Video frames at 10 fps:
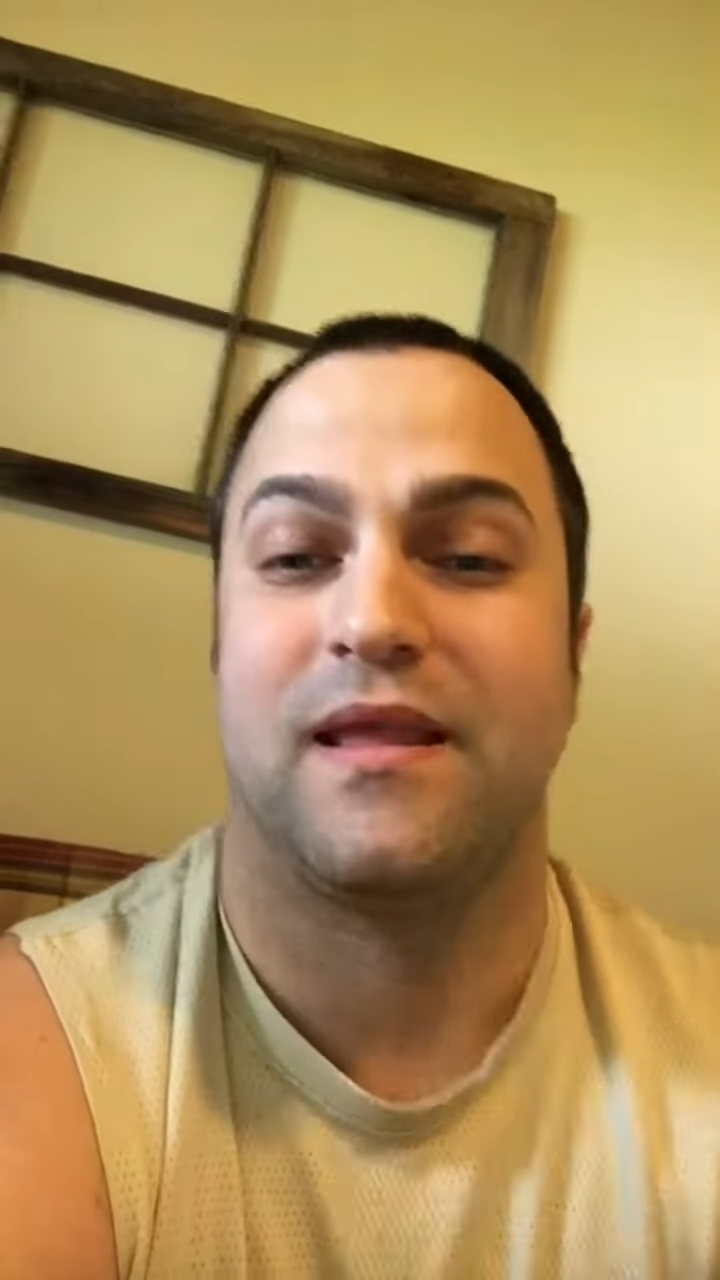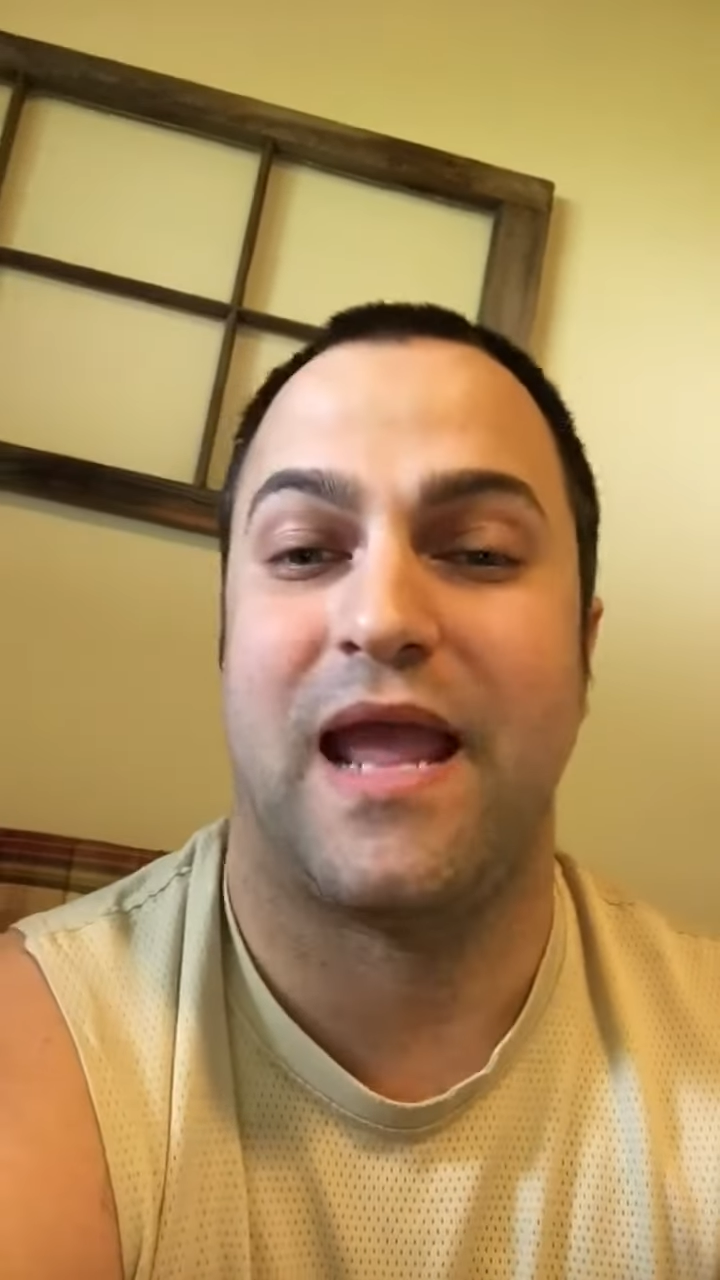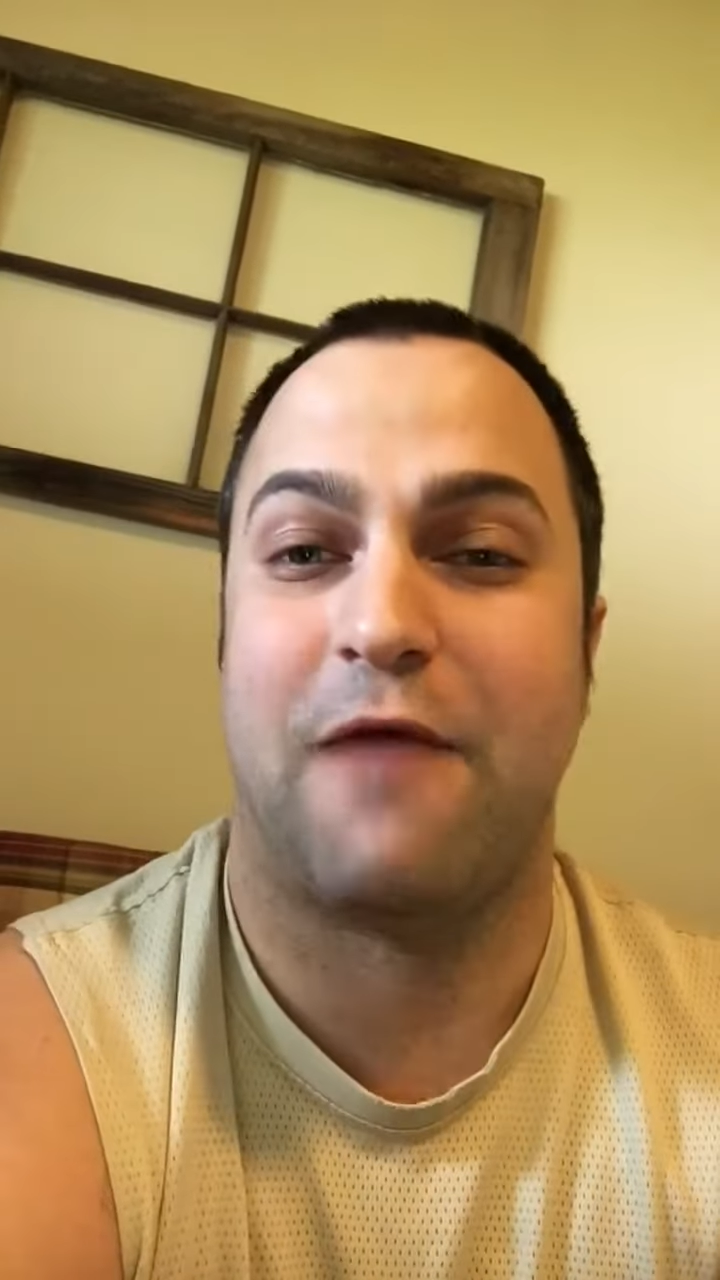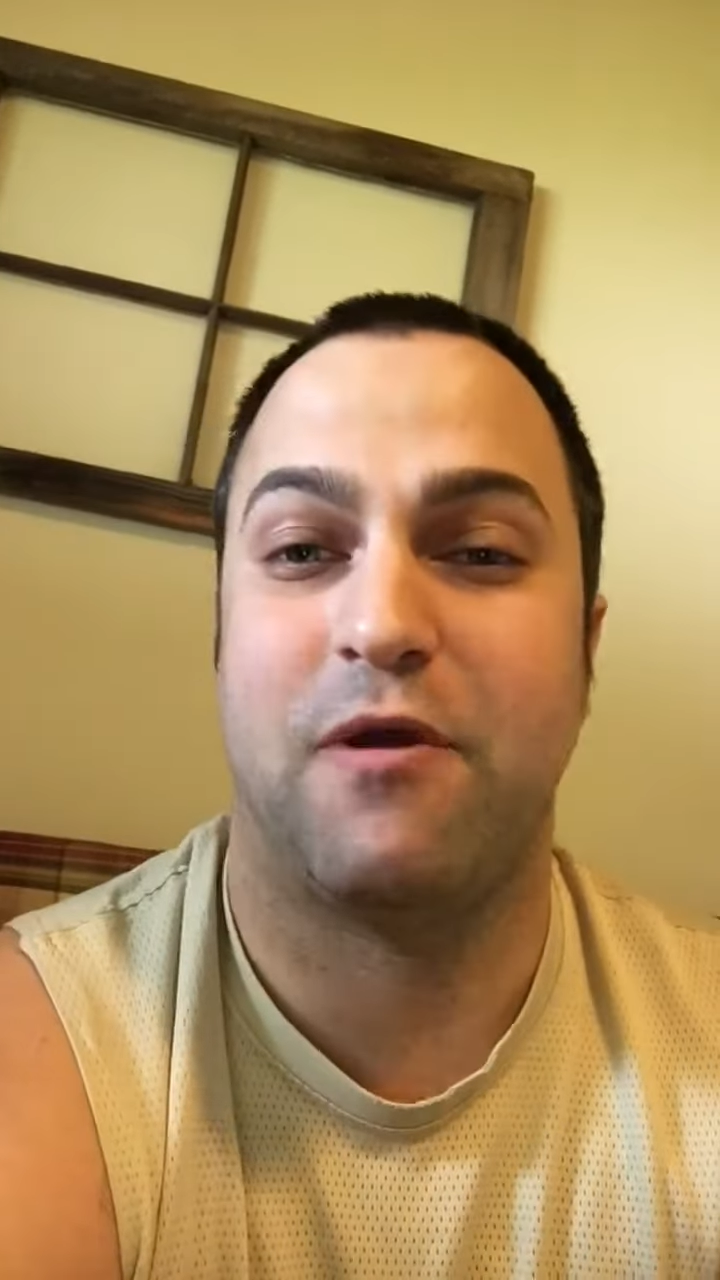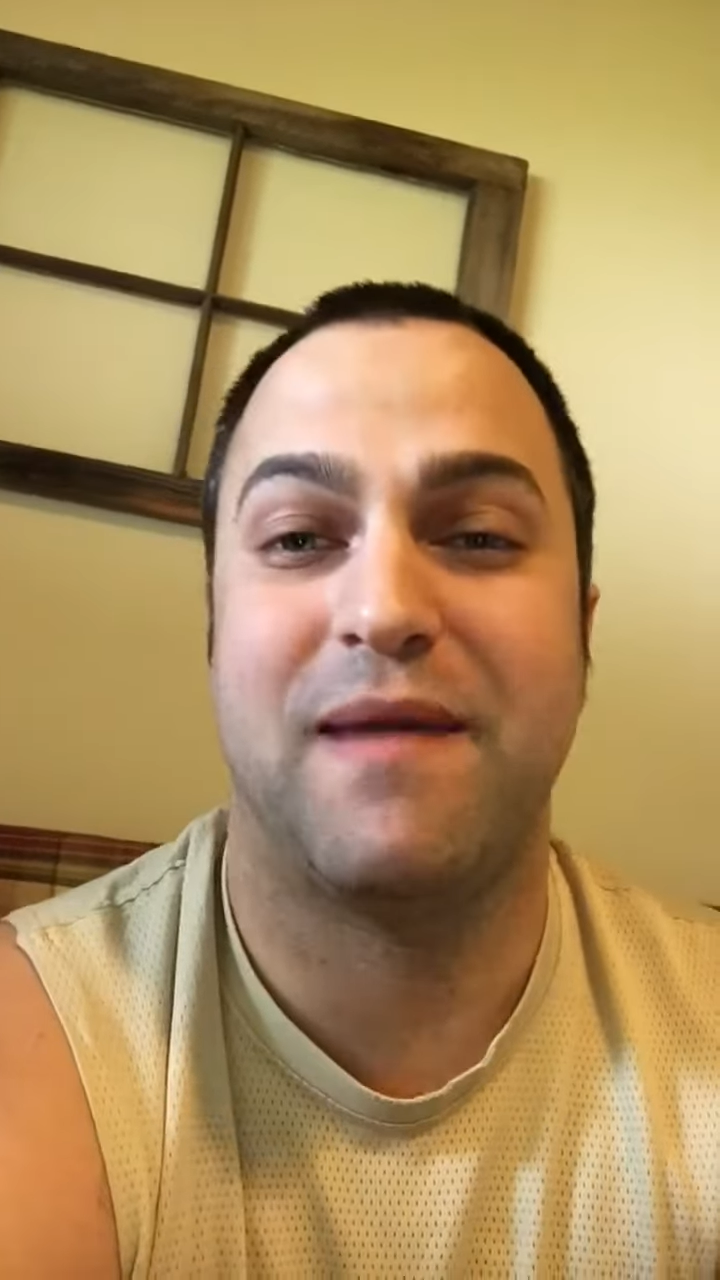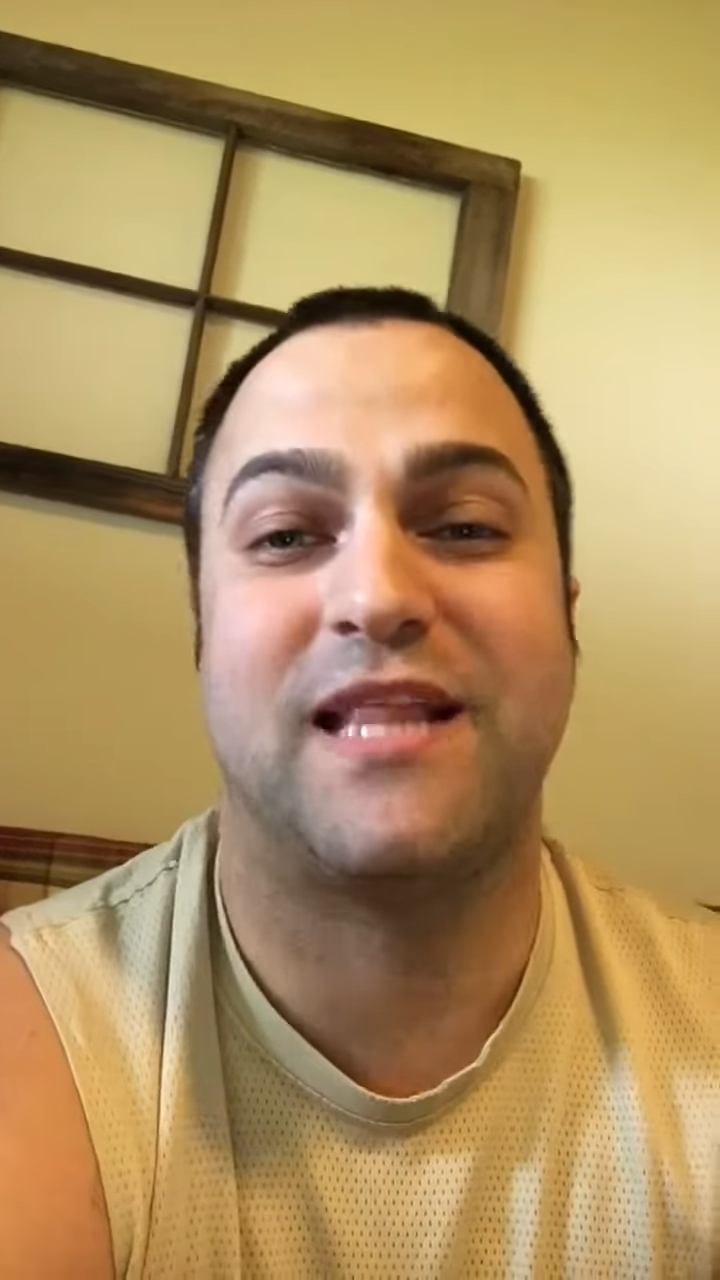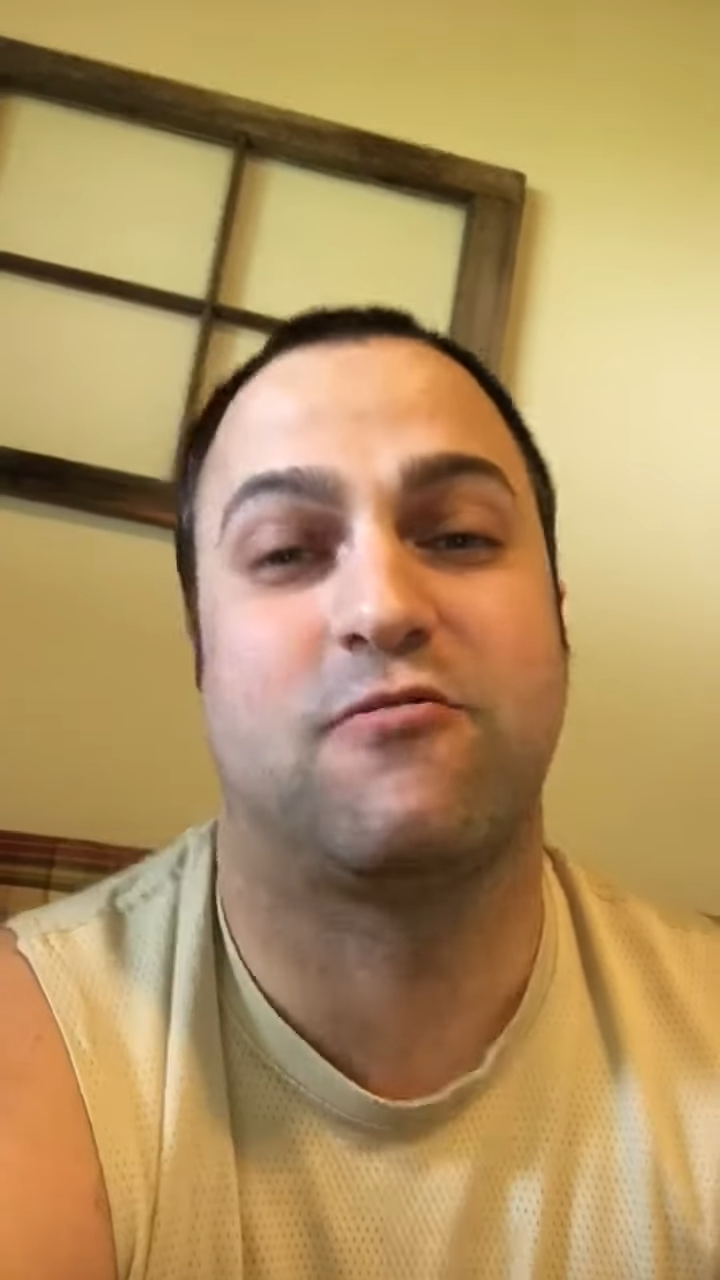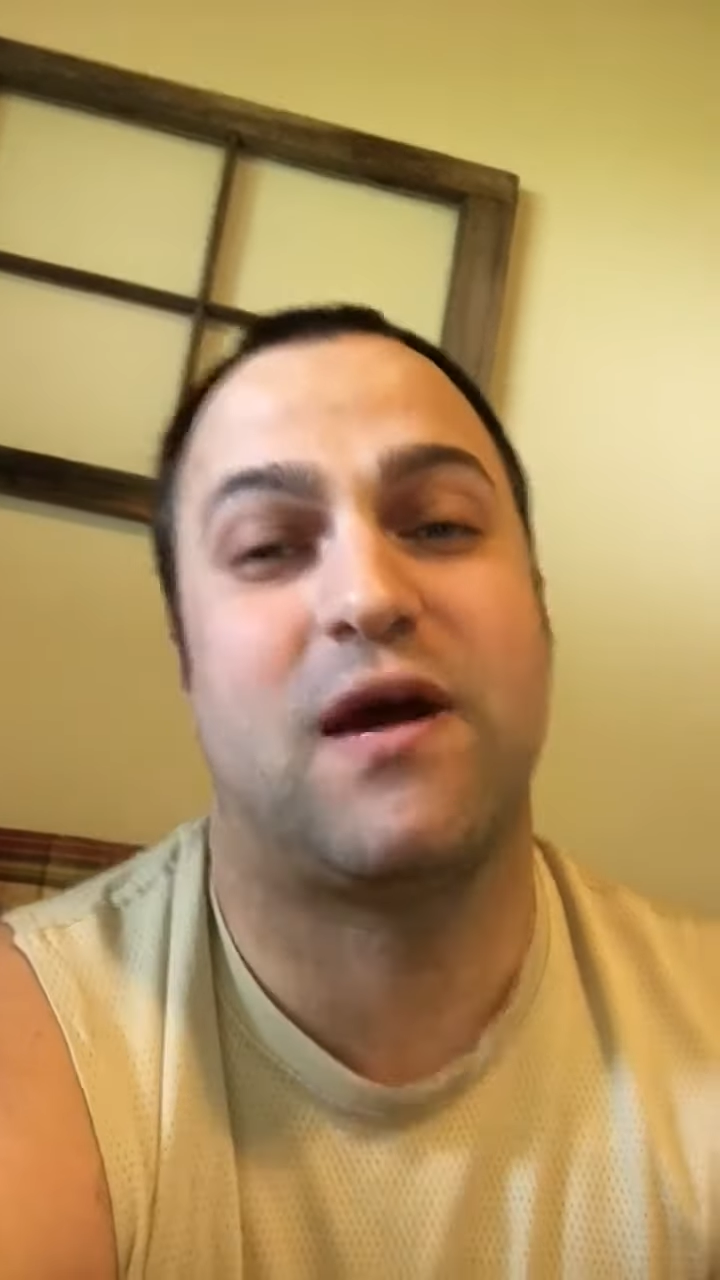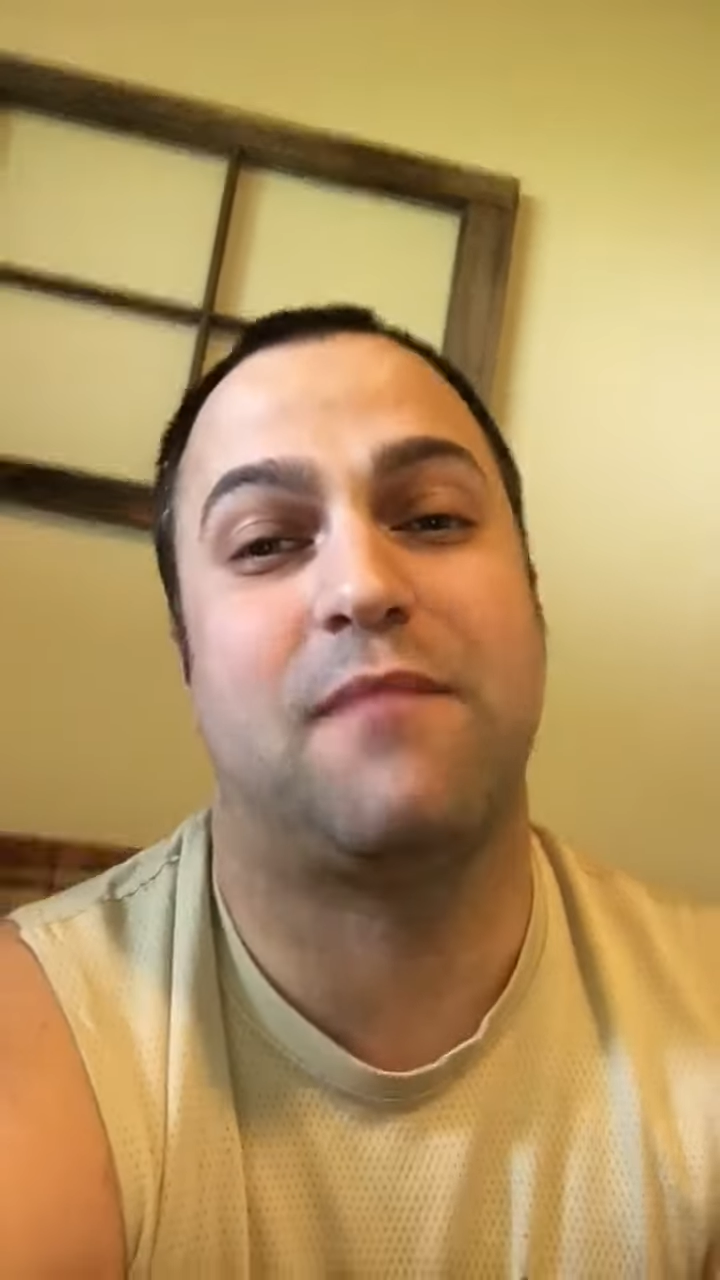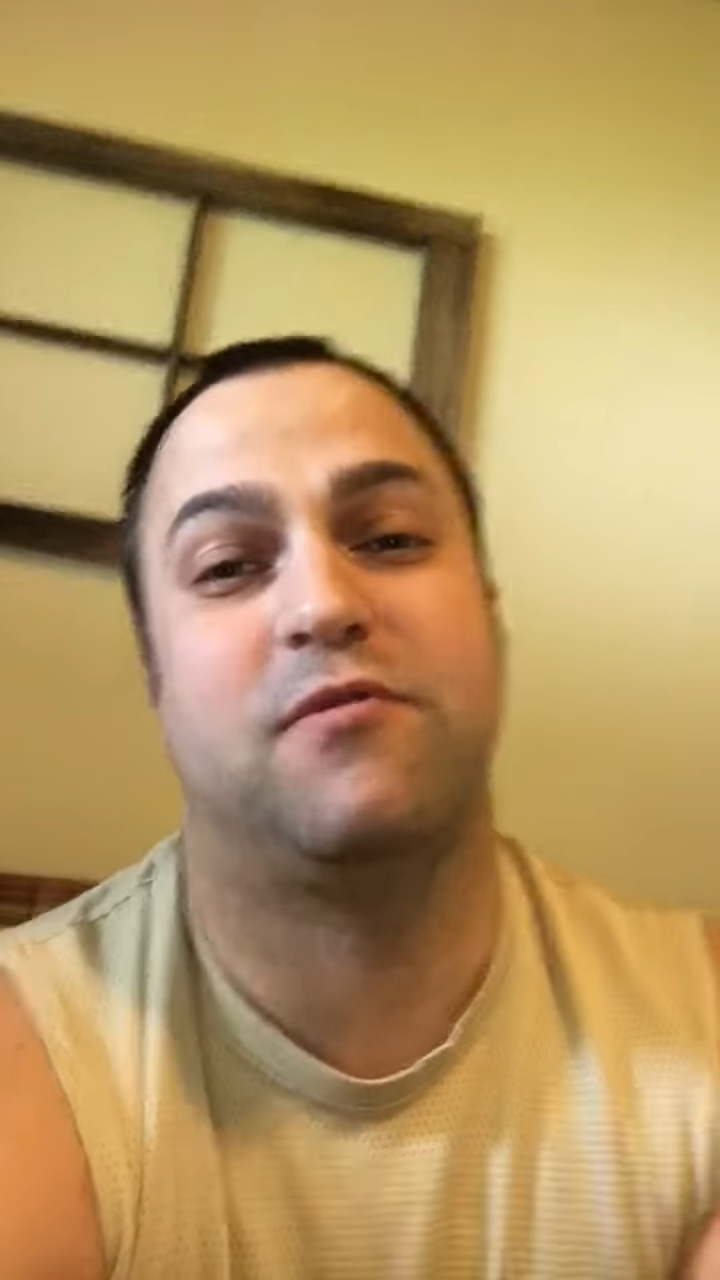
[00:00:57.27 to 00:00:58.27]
And we made the right